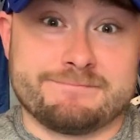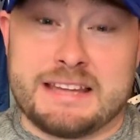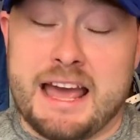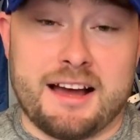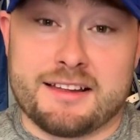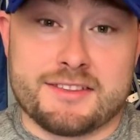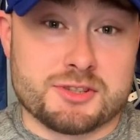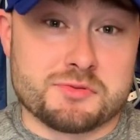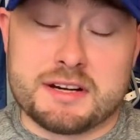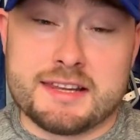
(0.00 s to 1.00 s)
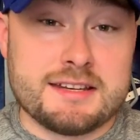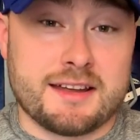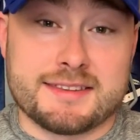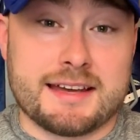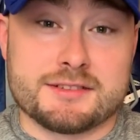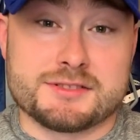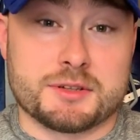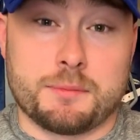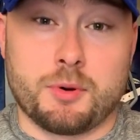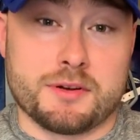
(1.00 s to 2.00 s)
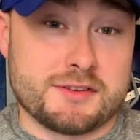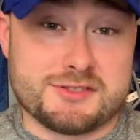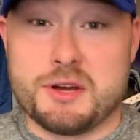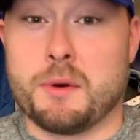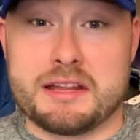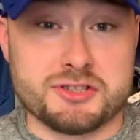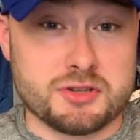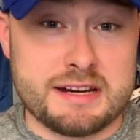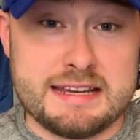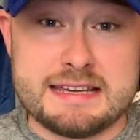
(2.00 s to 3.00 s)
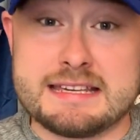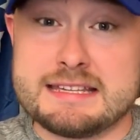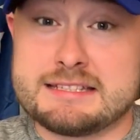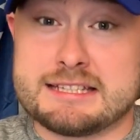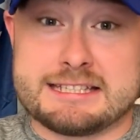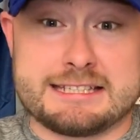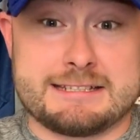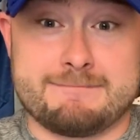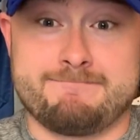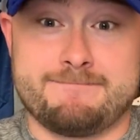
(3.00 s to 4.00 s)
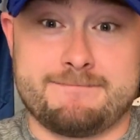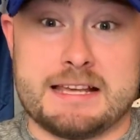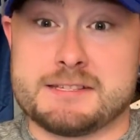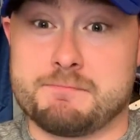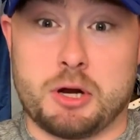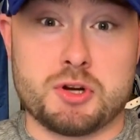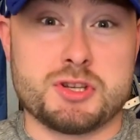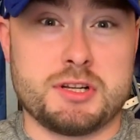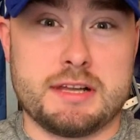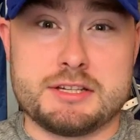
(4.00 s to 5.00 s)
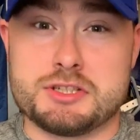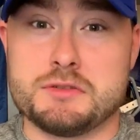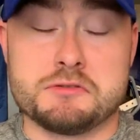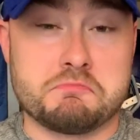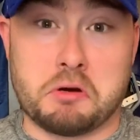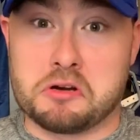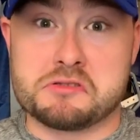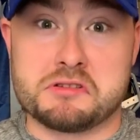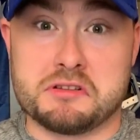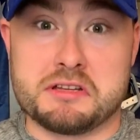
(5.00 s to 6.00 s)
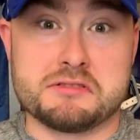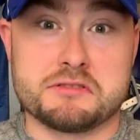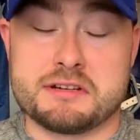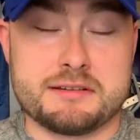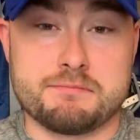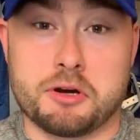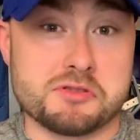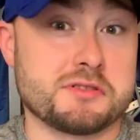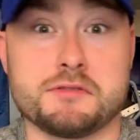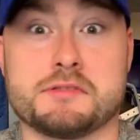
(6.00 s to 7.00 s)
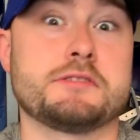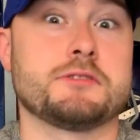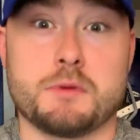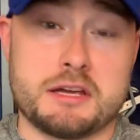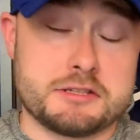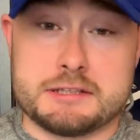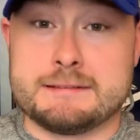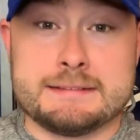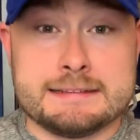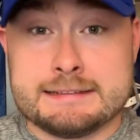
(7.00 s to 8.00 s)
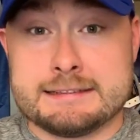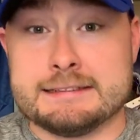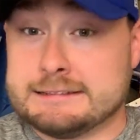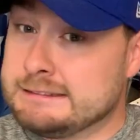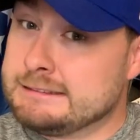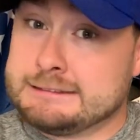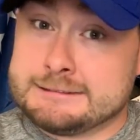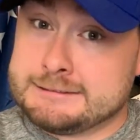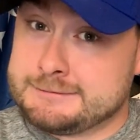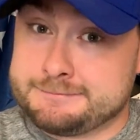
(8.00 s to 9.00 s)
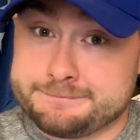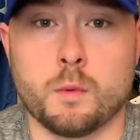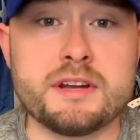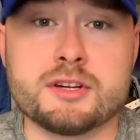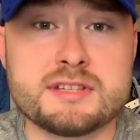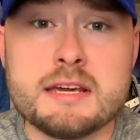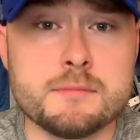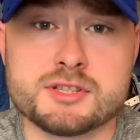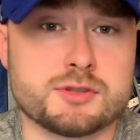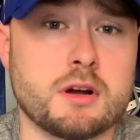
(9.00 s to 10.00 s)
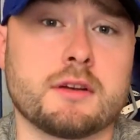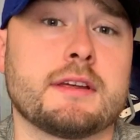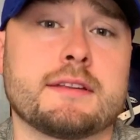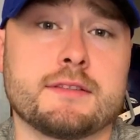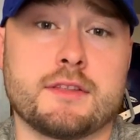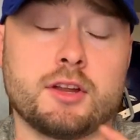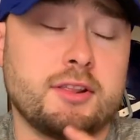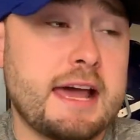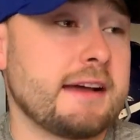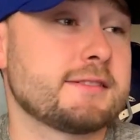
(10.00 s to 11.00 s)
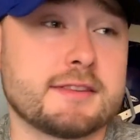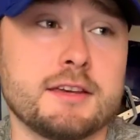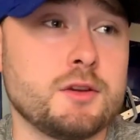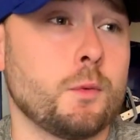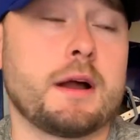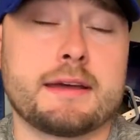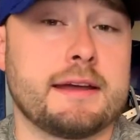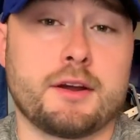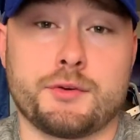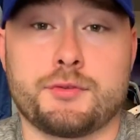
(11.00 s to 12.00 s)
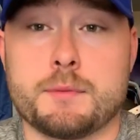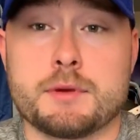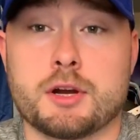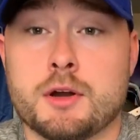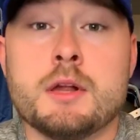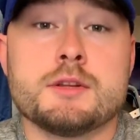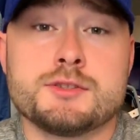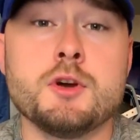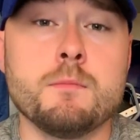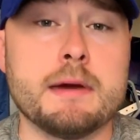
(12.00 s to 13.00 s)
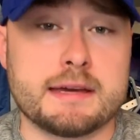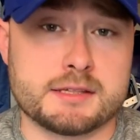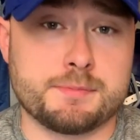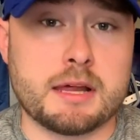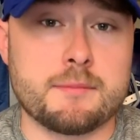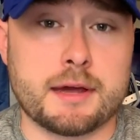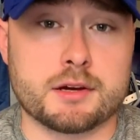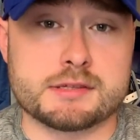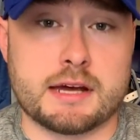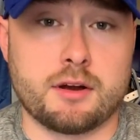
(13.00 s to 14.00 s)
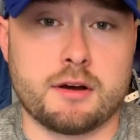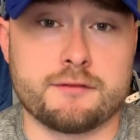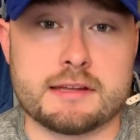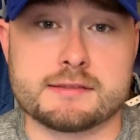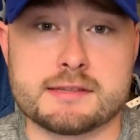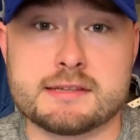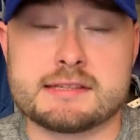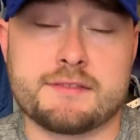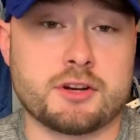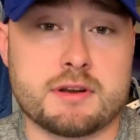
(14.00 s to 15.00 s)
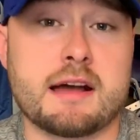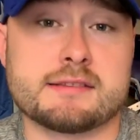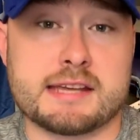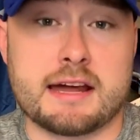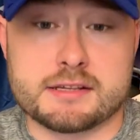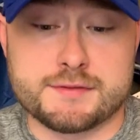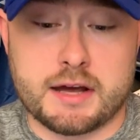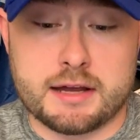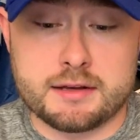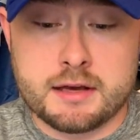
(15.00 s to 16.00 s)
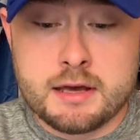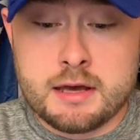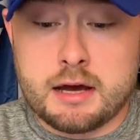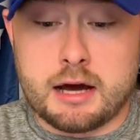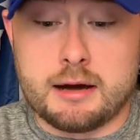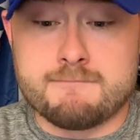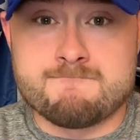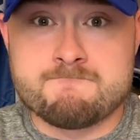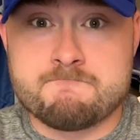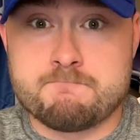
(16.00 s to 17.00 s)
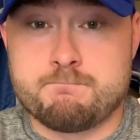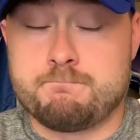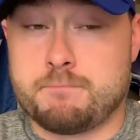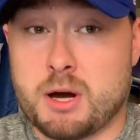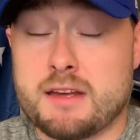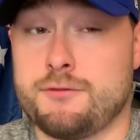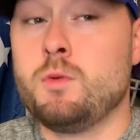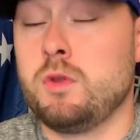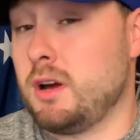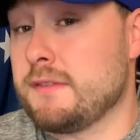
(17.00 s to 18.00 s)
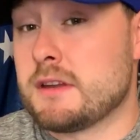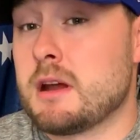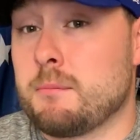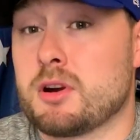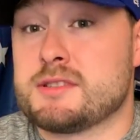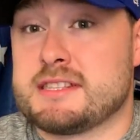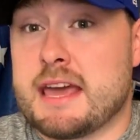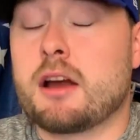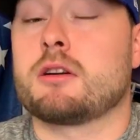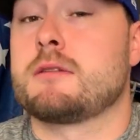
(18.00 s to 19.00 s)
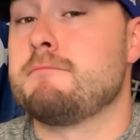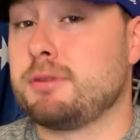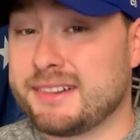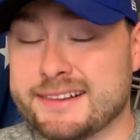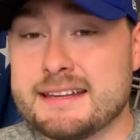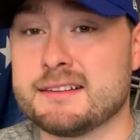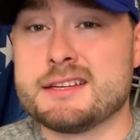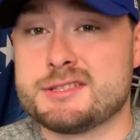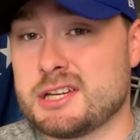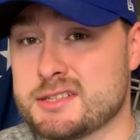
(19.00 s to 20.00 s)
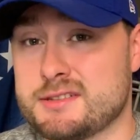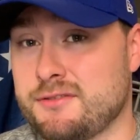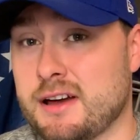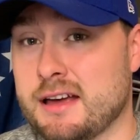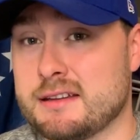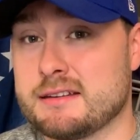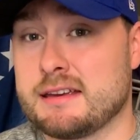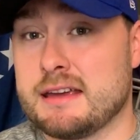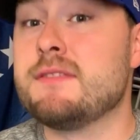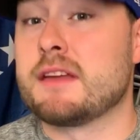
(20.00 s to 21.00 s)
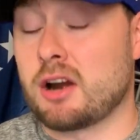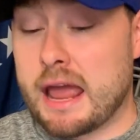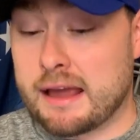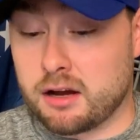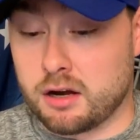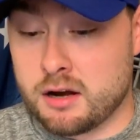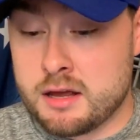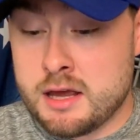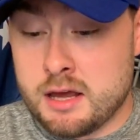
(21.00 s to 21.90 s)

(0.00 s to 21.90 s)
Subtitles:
Yeah, there's really nothing else to report. There's no injury. He just has personal issues, personal injury, personal situation. When your team is struggling, the last thing you want to hear from your 2 biggest playmakers on offense is that they're not satisfied. But if you look at the numbers, they're completely justified in their anger.